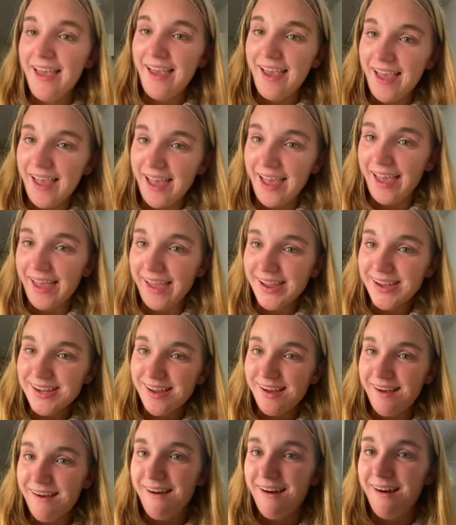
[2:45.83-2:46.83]
Hey
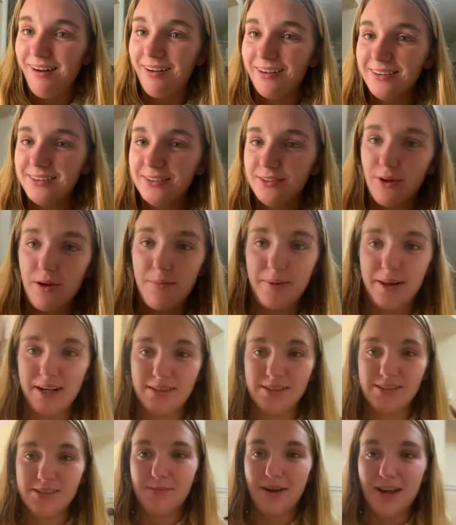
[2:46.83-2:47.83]
y'all, so I made
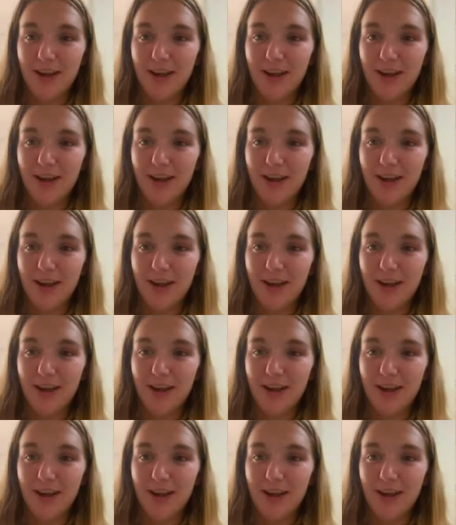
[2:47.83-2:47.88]
it to my